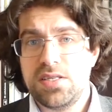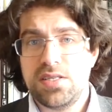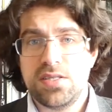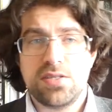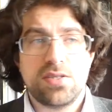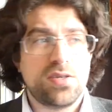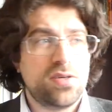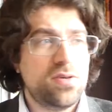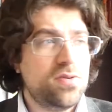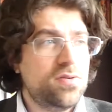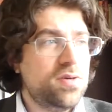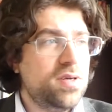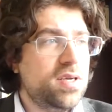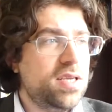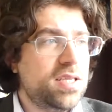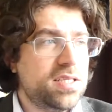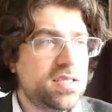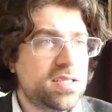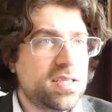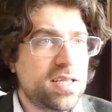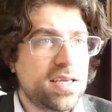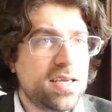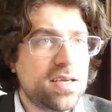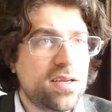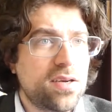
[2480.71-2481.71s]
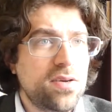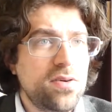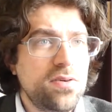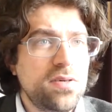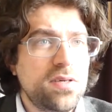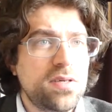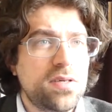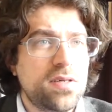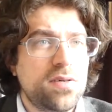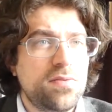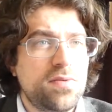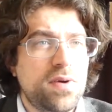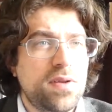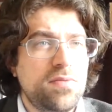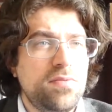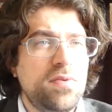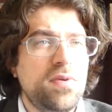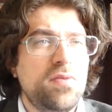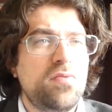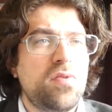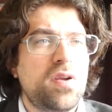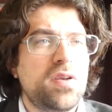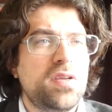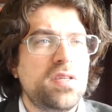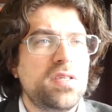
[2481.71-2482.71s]
So let's take a look. When we
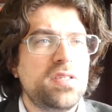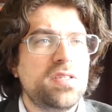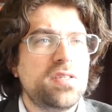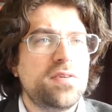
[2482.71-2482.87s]
run this